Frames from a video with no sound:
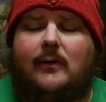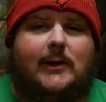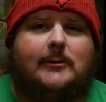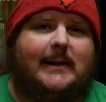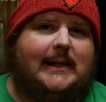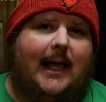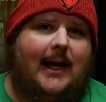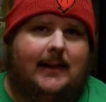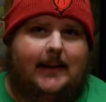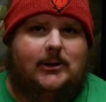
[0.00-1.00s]
Christmas
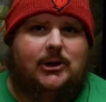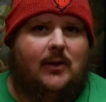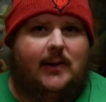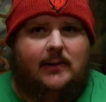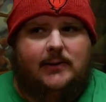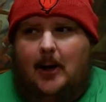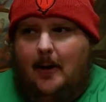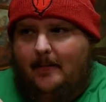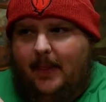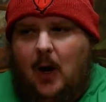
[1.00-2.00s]
Land is Joe Hill's
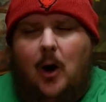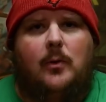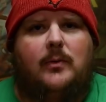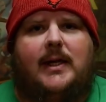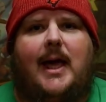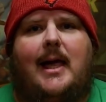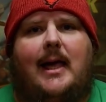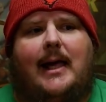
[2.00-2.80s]
own thing,